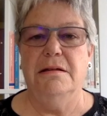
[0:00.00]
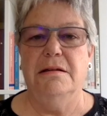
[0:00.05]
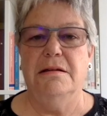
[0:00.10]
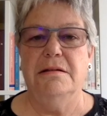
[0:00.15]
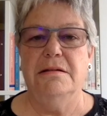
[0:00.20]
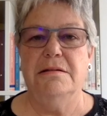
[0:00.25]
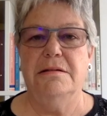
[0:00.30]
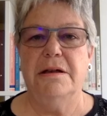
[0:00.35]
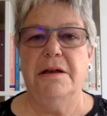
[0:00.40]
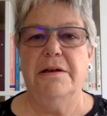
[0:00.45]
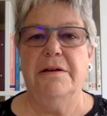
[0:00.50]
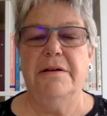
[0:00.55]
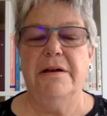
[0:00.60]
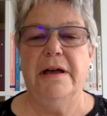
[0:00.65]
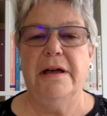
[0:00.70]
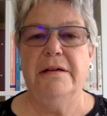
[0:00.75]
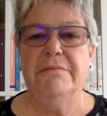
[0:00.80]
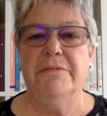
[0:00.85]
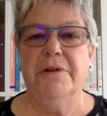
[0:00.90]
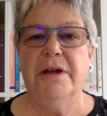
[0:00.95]
So
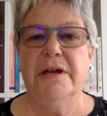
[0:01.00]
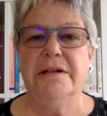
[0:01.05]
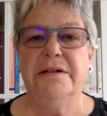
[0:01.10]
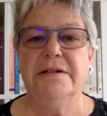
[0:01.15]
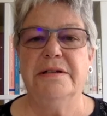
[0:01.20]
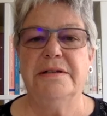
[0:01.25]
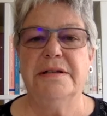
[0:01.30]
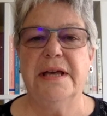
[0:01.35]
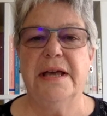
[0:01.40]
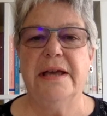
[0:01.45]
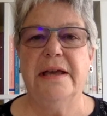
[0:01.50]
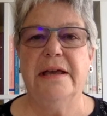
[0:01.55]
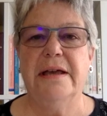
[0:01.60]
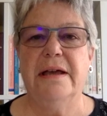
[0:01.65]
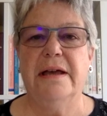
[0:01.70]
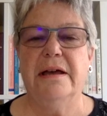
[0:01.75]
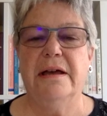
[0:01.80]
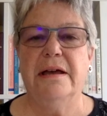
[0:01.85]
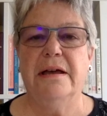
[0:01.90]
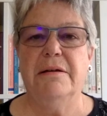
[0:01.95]
I'm going to say
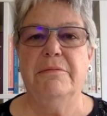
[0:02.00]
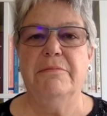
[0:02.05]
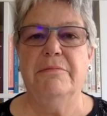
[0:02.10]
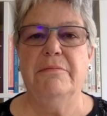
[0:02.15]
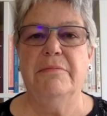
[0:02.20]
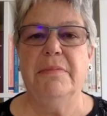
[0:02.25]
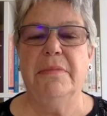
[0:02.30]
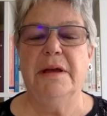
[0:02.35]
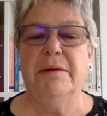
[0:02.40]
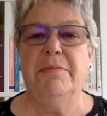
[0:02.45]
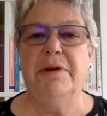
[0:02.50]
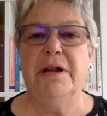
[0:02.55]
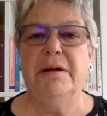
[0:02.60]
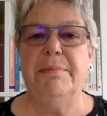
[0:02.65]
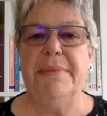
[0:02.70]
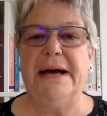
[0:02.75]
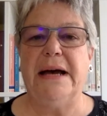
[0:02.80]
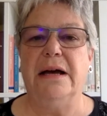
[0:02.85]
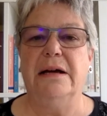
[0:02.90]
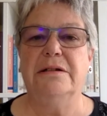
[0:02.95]
a bit
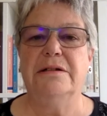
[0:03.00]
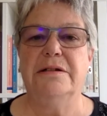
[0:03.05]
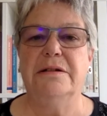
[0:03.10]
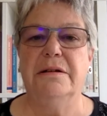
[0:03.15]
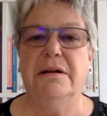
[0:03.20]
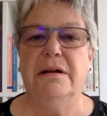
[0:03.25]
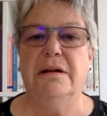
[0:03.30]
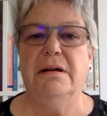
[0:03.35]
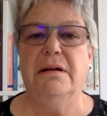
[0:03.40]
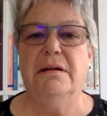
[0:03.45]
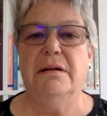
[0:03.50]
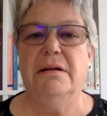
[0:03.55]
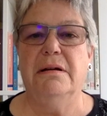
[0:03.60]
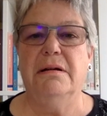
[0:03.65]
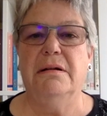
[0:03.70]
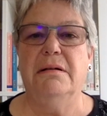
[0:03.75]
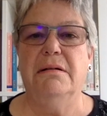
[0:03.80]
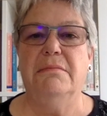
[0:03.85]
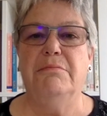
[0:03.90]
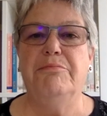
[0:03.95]
about
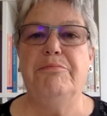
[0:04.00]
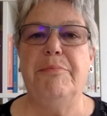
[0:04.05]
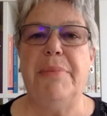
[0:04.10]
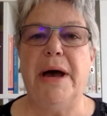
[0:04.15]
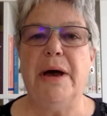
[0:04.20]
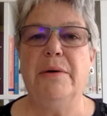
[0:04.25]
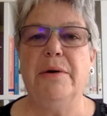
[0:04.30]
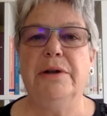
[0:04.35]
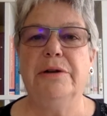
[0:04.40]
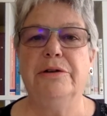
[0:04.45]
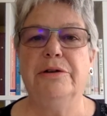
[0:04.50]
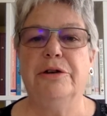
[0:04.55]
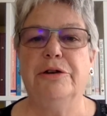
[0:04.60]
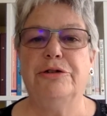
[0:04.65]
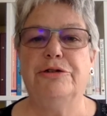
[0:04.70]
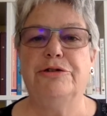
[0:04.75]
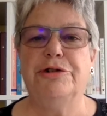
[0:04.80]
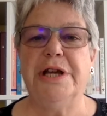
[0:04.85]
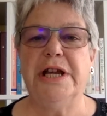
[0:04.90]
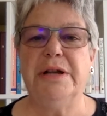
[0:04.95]
Bowen
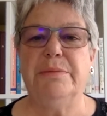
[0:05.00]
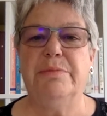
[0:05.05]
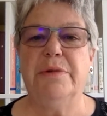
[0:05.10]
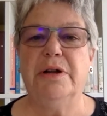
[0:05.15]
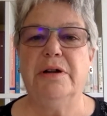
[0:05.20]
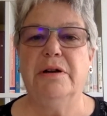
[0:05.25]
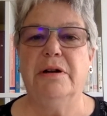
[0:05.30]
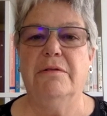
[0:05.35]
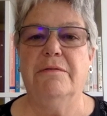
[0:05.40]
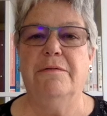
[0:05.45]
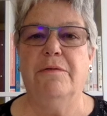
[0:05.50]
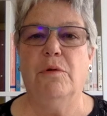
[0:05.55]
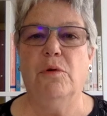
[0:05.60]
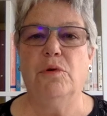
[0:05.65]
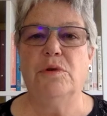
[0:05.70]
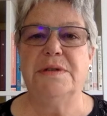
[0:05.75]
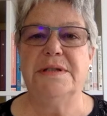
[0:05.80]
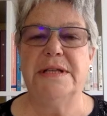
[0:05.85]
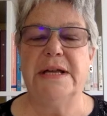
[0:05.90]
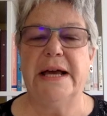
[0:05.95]
treatment
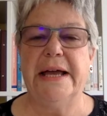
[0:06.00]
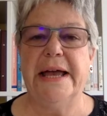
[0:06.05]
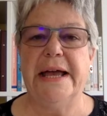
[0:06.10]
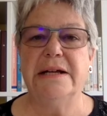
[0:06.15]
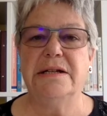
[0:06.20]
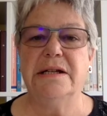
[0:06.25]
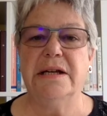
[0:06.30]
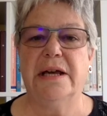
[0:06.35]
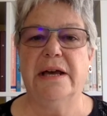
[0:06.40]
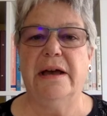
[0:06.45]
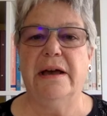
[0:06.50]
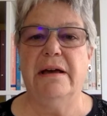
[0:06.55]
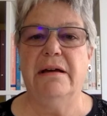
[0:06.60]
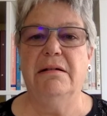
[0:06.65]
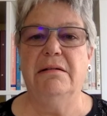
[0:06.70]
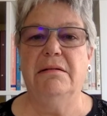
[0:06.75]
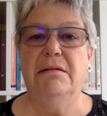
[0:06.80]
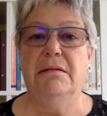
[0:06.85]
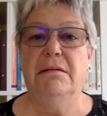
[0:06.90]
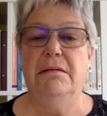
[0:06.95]
for sciatica
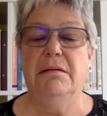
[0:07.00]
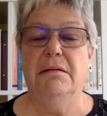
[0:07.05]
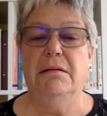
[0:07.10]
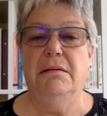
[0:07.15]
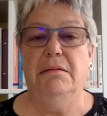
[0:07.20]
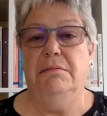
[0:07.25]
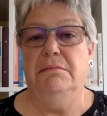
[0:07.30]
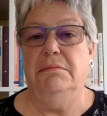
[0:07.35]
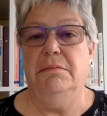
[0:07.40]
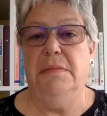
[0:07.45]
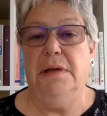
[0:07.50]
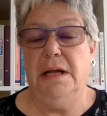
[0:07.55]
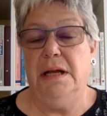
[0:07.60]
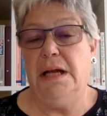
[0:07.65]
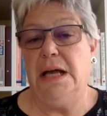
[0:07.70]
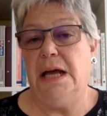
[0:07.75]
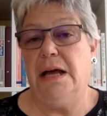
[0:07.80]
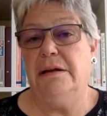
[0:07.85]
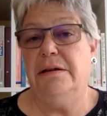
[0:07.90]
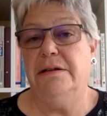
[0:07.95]
and
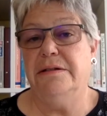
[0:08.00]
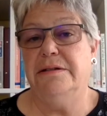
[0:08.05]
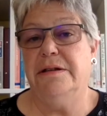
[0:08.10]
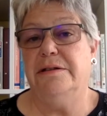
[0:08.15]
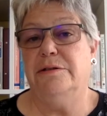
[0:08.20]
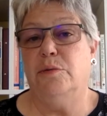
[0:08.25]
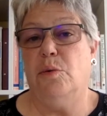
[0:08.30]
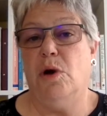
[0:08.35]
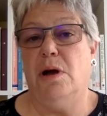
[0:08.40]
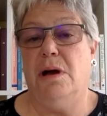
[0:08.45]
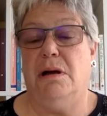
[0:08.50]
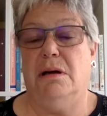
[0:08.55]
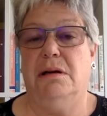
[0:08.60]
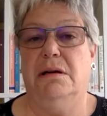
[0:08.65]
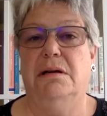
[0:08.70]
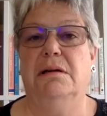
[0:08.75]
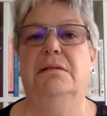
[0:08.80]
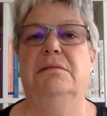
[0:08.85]
how does this work.